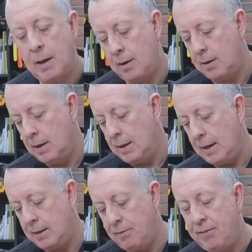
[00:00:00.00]
about
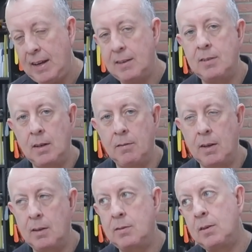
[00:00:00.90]
the fixing of
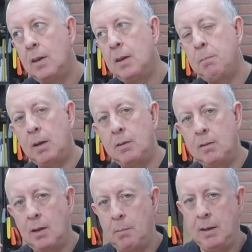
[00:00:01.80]
this, because
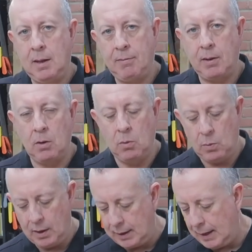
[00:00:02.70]
it's going to be difficult
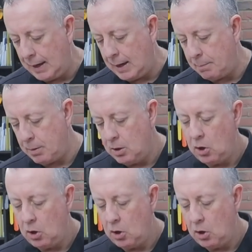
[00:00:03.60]
when I get up